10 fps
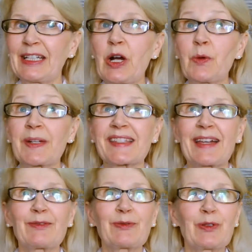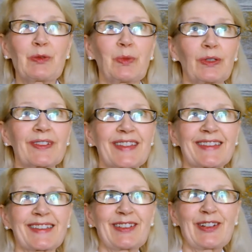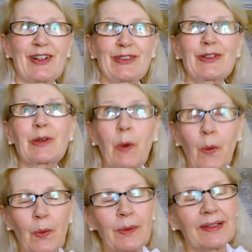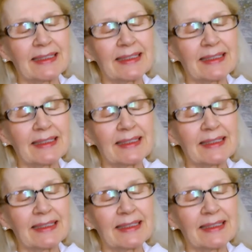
always have a few books on the go,